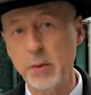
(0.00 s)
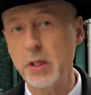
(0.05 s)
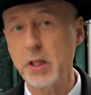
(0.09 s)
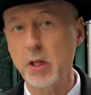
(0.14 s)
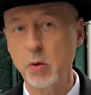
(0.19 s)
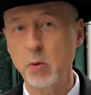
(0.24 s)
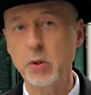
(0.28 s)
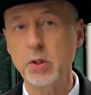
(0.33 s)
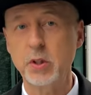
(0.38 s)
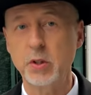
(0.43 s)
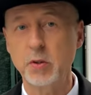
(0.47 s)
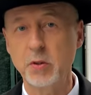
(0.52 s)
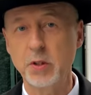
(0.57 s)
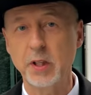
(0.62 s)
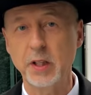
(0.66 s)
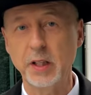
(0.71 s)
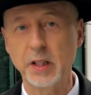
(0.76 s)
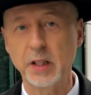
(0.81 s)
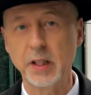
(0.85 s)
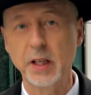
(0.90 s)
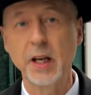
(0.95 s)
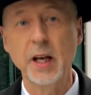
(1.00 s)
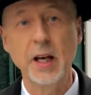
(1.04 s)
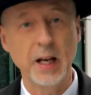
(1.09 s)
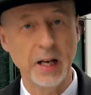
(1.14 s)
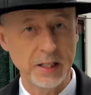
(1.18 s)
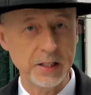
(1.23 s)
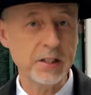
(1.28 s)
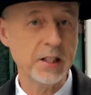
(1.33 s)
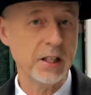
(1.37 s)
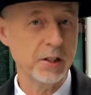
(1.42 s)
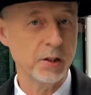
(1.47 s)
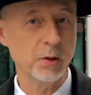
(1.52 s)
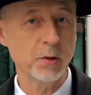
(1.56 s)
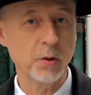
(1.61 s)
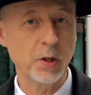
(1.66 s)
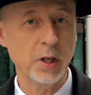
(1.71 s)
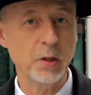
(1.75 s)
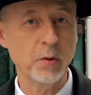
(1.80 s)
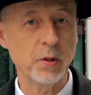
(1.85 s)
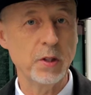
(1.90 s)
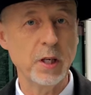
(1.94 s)
me know what you think. Has Daniel
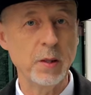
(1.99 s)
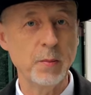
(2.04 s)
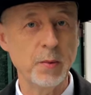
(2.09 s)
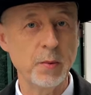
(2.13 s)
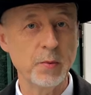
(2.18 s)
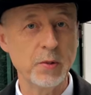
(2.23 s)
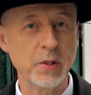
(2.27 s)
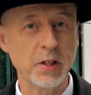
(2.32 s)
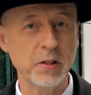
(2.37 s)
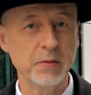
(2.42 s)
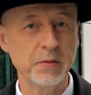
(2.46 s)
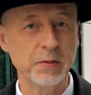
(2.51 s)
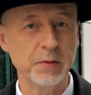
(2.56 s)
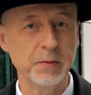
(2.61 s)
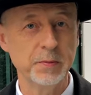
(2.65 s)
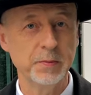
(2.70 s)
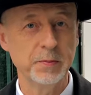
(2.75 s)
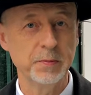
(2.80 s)
Craig redeemed himself?